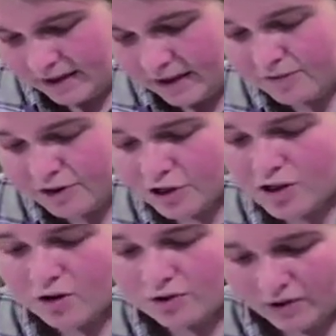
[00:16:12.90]
If you're
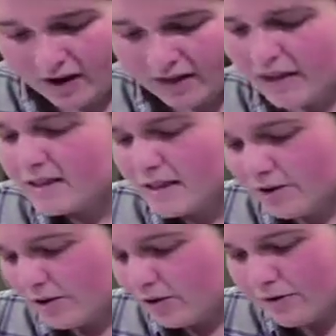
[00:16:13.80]
slow cooking things, then
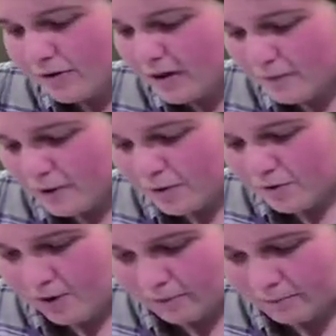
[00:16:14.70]
you can throw it in when you
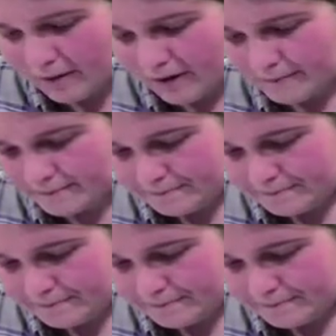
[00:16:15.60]
want. But